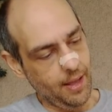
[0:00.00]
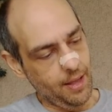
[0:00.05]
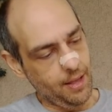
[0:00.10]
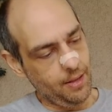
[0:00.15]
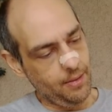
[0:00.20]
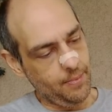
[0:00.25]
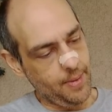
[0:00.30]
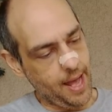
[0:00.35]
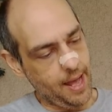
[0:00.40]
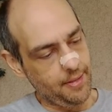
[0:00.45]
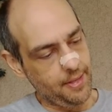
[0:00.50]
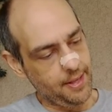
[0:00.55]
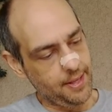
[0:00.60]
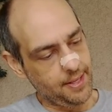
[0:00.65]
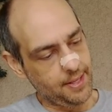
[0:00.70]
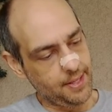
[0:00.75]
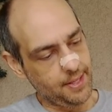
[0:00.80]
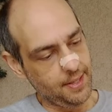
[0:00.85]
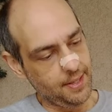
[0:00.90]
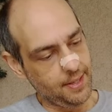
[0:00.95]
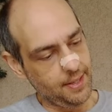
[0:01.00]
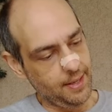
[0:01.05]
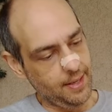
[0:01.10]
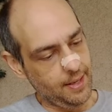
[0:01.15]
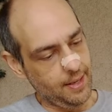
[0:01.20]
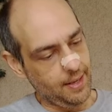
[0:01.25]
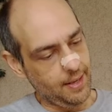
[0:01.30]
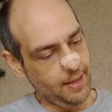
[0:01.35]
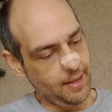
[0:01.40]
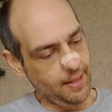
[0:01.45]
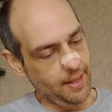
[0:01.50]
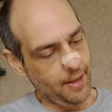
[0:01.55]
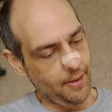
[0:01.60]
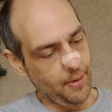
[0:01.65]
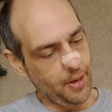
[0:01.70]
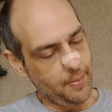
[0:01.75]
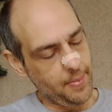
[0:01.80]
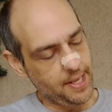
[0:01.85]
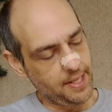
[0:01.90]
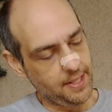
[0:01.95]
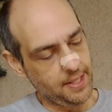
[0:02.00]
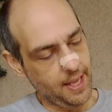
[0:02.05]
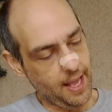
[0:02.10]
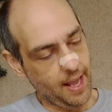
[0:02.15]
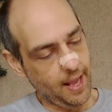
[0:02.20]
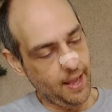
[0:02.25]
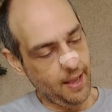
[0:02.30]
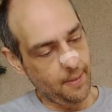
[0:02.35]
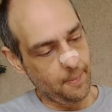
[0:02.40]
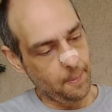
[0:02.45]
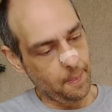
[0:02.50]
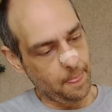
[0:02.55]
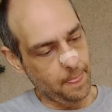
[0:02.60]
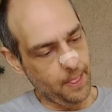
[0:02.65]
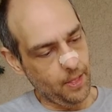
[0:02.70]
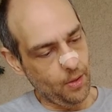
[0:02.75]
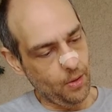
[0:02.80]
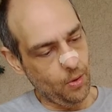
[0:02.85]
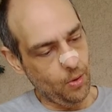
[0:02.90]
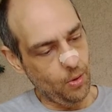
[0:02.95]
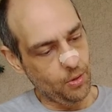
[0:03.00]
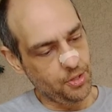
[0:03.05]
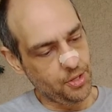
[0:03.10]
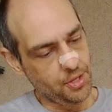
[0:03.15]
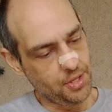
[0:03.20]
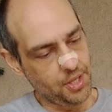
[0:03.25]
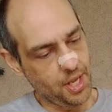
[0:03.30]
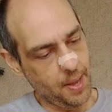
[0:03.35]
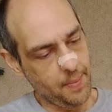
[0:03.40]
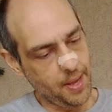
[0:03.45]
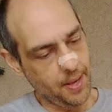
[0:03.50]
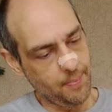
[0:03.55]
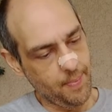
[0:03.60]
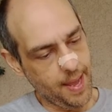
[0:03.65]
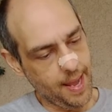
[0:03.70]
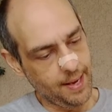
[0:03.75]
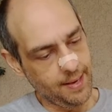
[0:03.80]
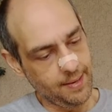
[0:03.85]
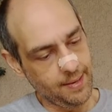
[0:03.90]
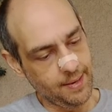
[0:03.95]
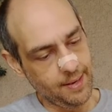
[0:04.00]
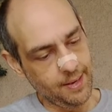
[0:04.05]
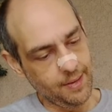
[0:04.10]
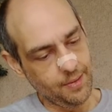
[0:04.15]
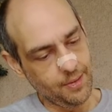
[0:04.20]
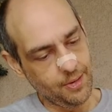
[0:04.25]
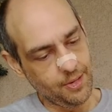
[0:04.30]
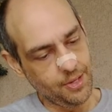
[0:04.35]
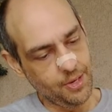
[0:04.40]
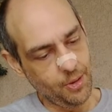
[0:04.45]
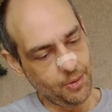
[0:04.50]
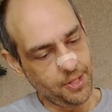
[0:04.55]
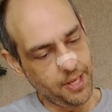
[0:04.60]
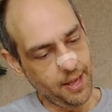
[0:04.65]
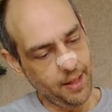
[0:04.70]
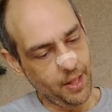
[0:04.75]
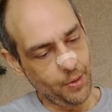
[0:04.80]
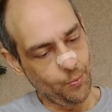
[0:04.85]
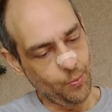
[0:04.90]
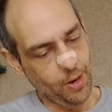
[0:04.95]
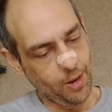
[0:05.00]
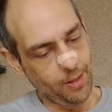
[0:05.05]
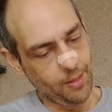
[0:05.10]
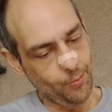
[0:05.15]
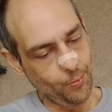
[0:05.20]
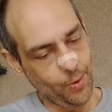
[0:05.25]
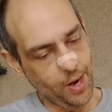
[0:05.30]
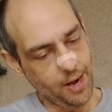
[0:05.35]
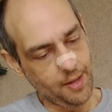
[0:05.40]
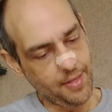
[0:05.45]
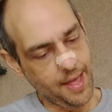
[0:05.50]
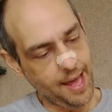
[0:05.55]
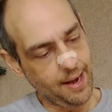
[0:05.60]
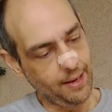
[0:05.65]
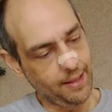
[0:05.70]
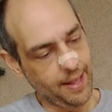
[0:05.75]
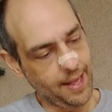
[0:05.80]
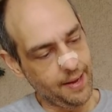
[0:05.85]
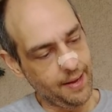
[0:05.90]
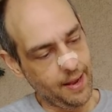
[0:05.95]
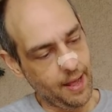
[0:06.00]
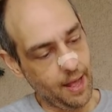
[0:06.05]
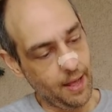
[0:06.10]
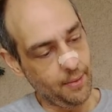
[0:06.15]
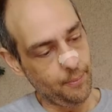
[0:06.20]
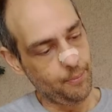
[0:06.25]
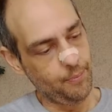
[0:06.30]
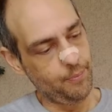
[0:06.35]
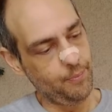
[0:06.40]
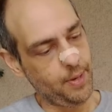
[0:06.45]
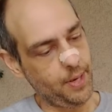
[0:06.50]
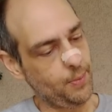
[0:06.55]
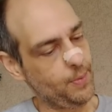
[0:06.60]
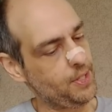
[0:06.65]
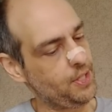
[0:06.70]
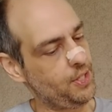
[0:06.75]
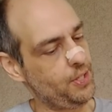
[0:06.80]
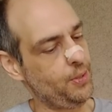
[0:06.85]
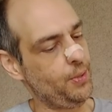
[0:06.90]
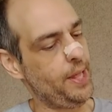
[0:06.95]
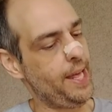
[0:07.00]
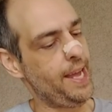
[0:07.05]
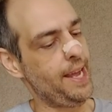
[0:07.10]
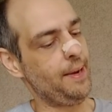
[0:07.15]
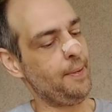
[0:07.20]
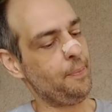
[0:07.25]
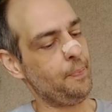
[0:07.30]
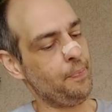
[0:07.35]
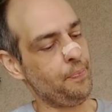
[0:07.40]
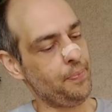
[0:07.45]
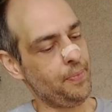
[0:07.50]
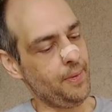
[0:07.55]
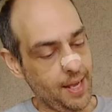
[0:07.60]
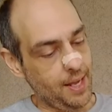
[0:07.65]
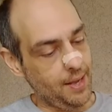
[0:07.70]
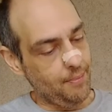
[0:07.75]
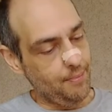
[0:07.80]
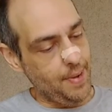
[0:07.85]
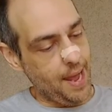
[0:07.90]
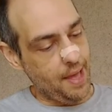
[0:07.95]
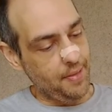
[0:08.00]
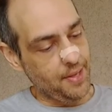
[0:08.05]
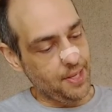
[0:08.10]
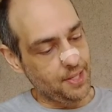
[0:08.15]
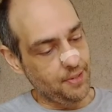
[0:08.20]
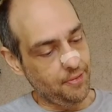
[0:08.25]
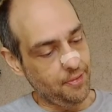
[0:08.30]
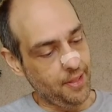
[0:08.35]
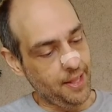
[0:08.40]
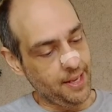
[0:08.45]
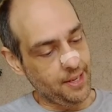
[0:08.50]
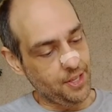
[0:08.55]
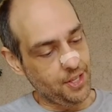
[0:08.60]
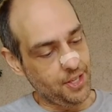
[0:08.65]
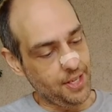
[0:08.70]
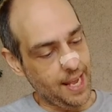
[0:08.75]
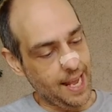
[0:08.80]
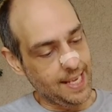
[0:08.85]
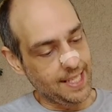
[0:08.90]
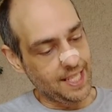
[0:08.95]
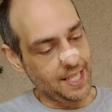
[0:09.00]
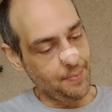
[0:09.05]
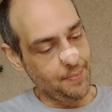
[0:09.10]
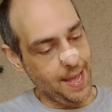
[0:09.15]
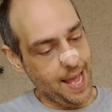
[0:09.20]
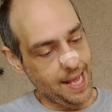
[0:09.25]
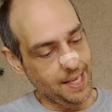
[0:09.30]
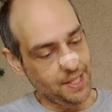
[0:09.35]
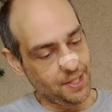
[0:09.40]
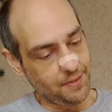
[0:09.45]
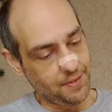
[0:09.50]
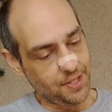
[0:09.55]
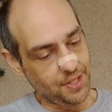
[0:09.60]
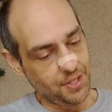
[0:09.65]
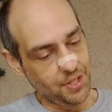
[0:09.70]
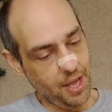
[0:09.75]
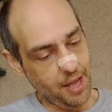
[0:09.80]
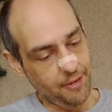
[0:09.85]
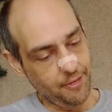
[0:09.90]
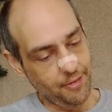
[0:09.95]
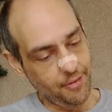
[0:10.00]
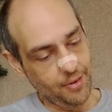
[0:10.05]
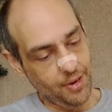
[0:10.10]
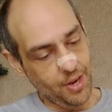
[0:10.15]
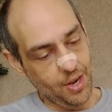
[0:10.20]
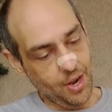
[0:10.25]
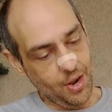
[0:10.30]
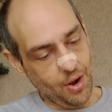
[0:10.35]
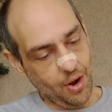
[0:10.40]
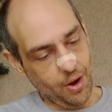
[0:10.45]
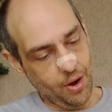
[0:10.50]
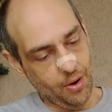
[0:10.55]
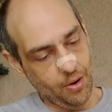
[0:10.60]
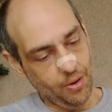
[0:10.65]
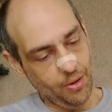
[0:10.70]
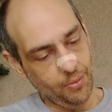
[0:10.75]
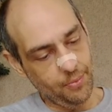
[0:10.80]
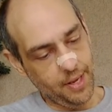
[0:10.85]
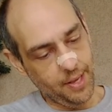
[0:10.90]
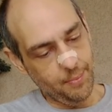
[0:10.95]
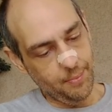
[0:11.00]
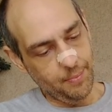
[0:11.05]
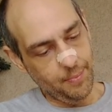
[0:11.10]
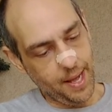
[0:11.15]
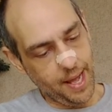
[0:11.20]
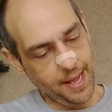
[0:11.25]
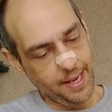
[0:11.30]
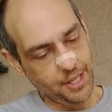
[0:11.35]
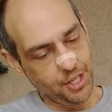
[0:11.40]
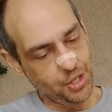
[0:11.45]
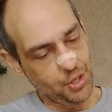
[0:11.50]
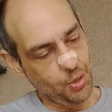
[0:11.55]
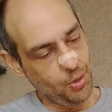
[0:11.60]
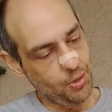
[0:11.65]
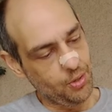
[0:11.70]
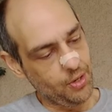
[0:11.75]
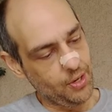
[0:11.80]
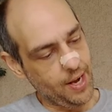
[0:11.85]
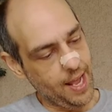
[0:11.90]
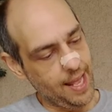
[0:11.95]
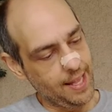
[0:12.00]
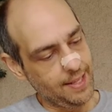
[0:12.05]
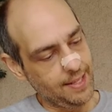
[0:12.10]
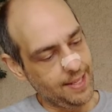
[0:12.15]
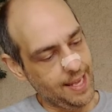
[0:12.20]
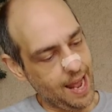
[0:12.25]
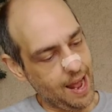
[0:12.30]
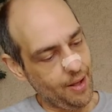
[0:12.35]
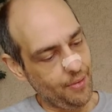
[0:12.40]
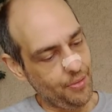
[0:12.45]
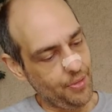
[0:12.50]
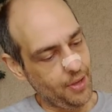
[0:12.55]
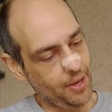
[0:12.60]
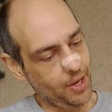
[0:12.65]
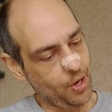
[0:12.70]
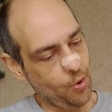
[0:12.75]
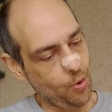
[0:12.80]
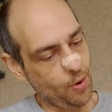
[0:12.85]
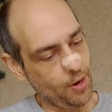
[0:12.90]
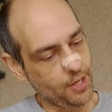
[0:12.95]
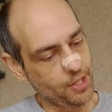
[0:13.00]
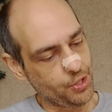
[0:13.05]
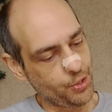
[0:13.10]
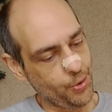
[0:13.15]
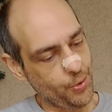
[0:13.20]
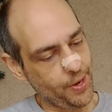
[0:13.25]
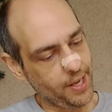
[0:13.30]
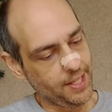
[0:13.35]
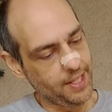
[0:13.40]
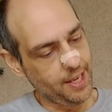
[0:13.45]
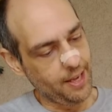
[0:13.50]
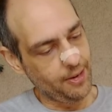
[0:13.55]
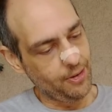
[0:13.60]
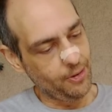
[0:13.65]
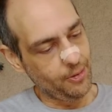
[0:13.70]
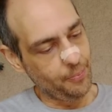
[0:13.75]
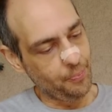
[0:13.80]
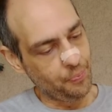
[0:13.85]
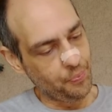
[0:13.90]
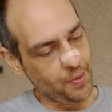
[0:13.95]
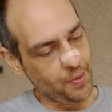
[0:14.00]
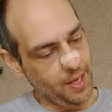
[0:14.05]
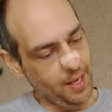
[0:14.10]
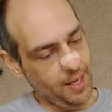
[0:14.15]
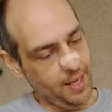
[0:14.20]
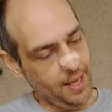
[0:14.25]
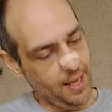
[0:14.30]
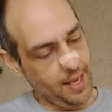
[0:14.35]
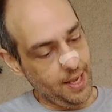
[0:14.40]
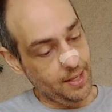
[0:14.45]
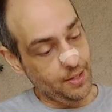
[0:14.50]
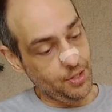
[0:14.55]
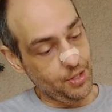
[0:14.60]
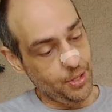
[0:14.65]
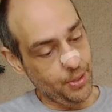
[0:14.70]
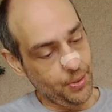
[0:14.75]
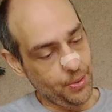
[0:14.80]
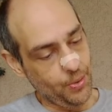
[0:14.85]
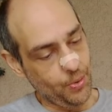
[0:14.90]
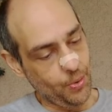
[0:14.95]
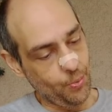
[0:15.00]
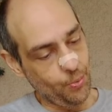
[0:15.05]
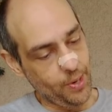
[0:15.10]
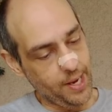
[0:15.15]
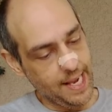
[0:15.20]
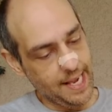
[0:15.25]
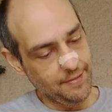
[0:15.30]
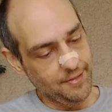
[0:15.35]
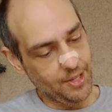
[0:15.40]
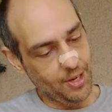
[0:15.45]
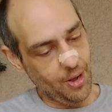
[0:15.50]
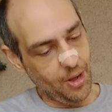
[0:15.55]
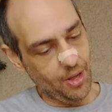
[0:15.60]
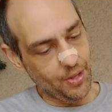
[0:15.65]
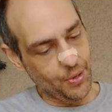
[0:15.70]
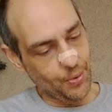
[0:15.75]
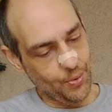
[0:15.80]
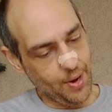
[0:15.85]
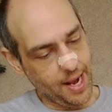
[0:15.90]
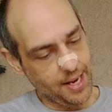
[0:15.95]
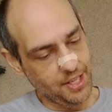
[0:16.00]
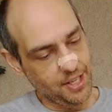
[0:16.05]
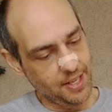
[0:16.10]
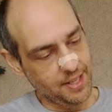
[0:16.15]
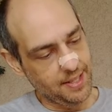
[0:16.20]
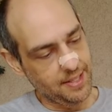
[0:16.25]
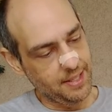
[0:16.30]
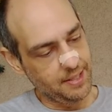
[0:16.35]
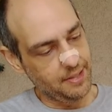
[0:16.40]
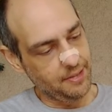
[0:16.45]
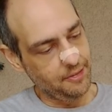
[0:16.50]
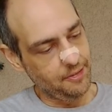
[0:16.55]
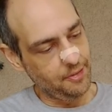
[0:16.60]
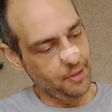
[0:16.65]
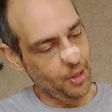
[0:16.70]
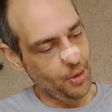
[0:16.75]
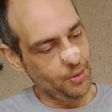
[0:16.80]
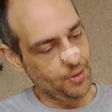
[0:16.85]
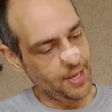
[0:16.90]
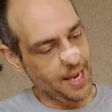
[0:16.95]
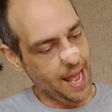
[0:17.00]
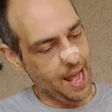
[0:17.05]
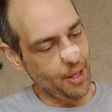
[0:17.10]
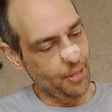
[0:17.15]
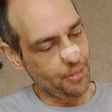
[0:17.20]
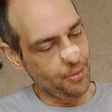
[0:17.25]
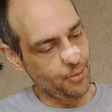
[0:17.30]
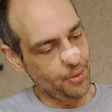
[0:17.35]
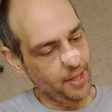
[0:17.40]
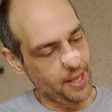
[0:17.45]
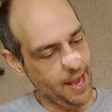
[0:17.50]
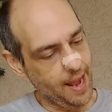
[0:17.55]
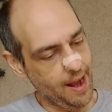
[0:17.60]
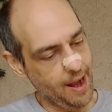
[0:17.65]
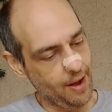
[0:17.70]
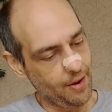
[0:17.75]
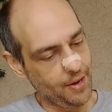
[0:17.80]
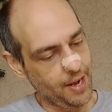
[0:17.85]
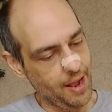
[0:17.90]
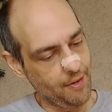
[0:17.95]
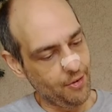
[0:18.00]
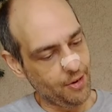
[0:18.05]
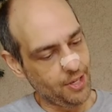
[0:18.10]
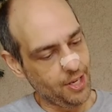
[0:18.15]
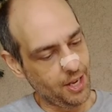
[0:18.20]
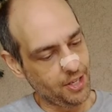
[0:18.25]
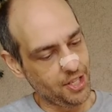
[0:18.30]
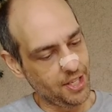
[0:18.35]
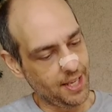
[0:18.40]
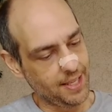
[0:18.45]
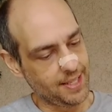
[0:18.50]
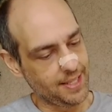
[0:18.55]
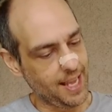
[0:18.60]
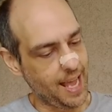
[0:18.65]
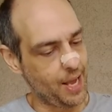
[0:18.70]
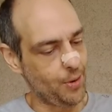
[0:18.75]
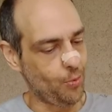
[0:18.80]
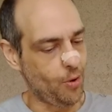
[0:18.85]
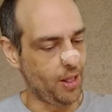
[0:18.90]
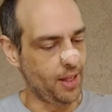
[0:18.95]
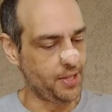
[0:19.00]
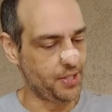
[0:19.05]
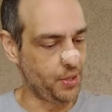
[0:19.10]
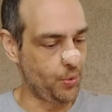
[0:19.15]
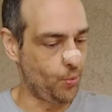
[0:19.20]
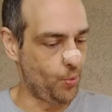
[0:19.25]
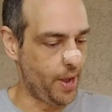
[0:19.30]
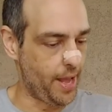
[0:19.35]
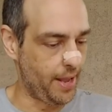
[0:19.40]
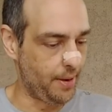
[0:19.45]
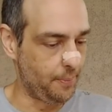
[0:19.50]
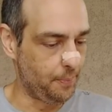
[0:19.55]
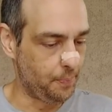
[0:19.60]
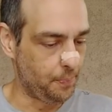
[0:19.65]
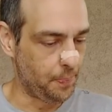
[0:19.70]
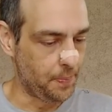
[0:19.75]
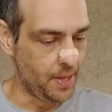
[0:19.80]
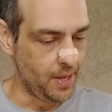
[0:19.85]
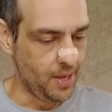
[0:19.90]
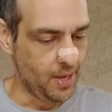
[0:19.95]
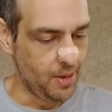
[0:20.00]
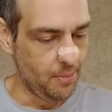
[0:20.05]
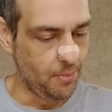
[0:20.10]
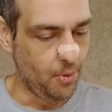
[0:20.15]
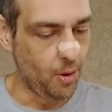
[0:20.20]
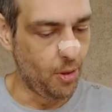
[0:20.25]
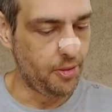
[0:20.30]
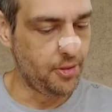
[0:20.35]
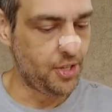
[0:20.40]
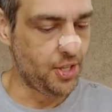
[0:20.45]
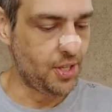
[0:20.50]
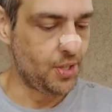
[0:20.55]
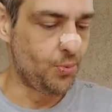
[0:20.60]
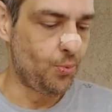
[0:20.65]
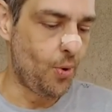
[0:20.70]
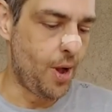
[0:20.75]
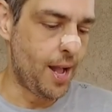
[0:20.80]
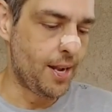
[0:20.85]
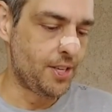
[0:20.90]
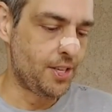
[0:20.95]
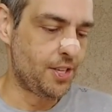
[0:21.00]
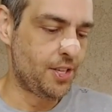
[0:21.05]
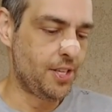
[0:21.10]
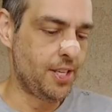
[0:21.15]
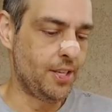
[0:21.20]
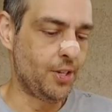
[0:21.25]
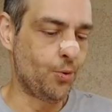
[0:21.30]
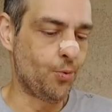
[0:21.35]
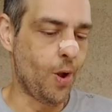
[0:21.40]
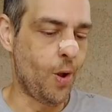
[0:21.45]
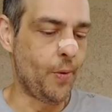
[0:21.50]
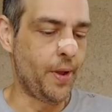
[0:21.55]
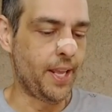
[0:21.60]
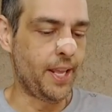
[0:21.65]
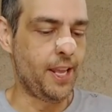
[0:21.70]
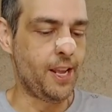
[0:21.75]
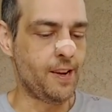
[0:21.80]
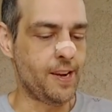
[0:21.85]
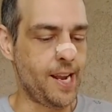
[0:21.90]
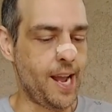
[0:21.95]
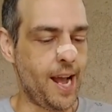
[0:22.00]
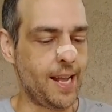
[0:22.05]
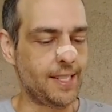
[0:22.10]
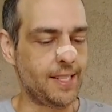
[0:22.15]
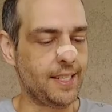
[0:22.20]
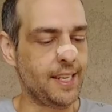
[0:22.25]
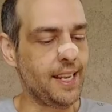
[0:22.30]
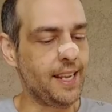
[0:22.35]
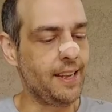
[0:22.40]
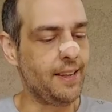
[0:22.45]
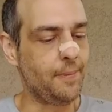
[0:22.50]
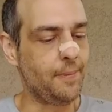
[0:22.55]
Mathis, I think I'm going to be sick. Hold your stomach, maiden. There's no telling where that'll end up, but it was too late. Mathis flinched as the mass of stuff hurled by his shoulder and down the corkscrewing tunnel. It, too, weaved in all directions as it flowed down through the air, never touching a sidewall as it went. Both just watched in growing curiosity.